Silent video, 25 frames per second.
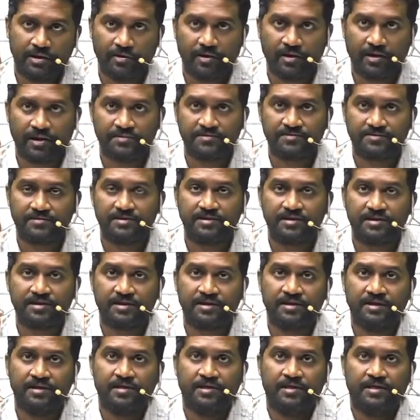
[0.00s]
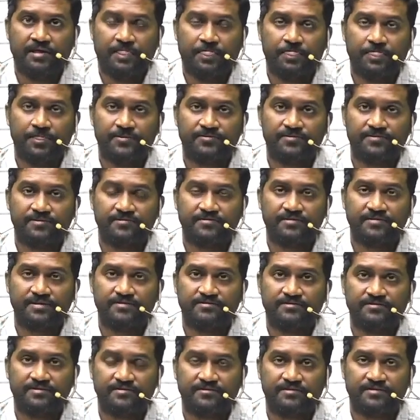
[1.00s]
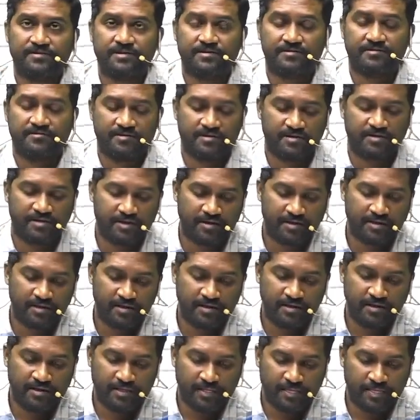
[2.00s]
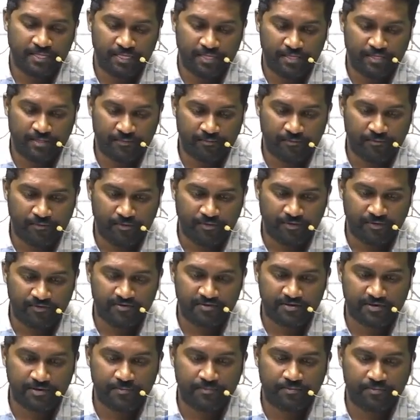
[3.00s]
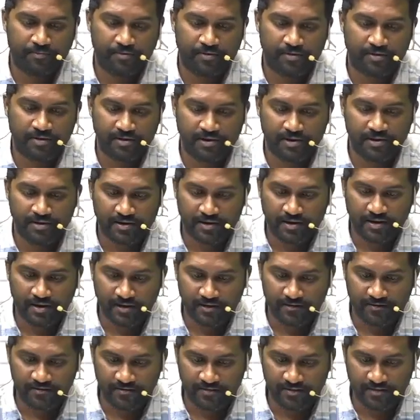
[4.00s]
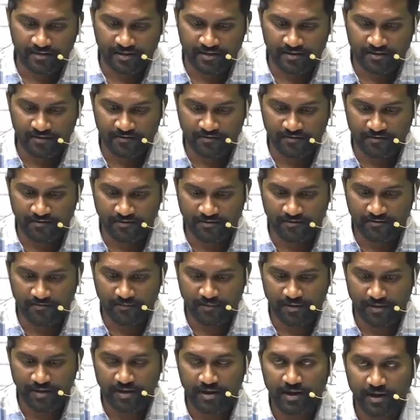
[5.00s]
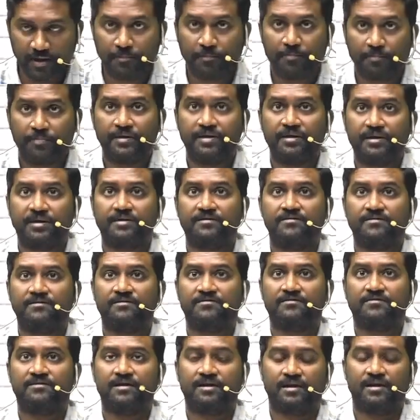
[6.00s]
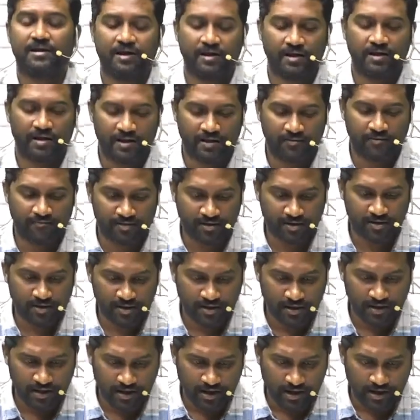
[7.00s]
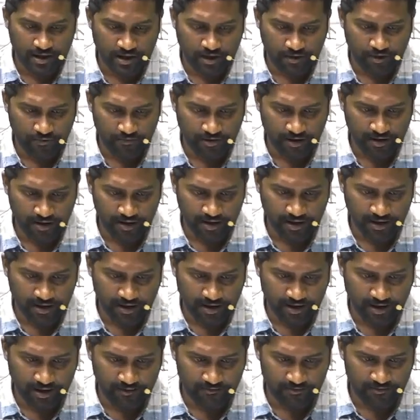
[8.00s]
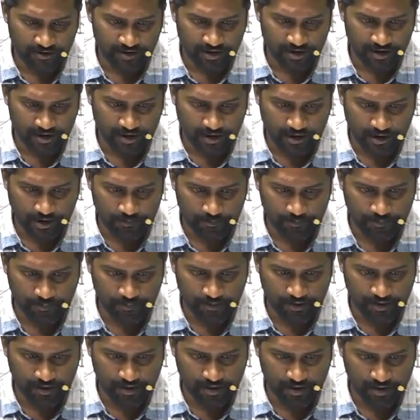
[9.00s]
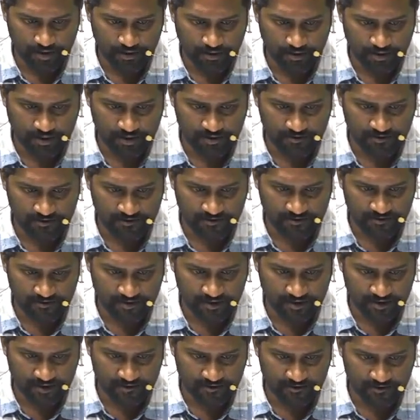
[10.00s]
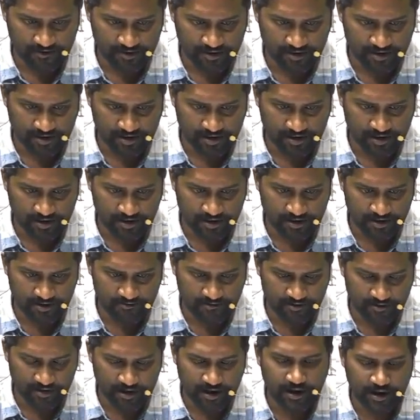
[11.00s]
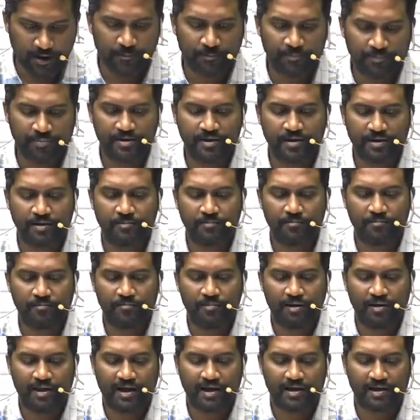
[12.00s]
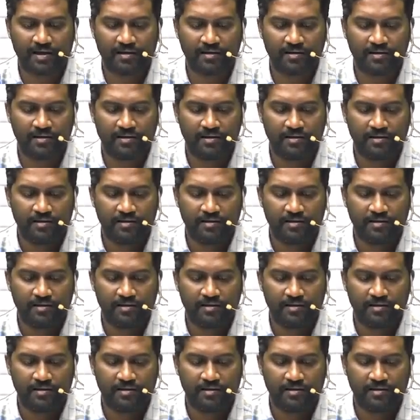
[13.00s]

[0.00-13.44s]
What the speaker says: Now consider this is the chest X-ray. Most important is there should be a pre-existing lung cavity. How will lung cavity appear on a chest X-ray? It will appear black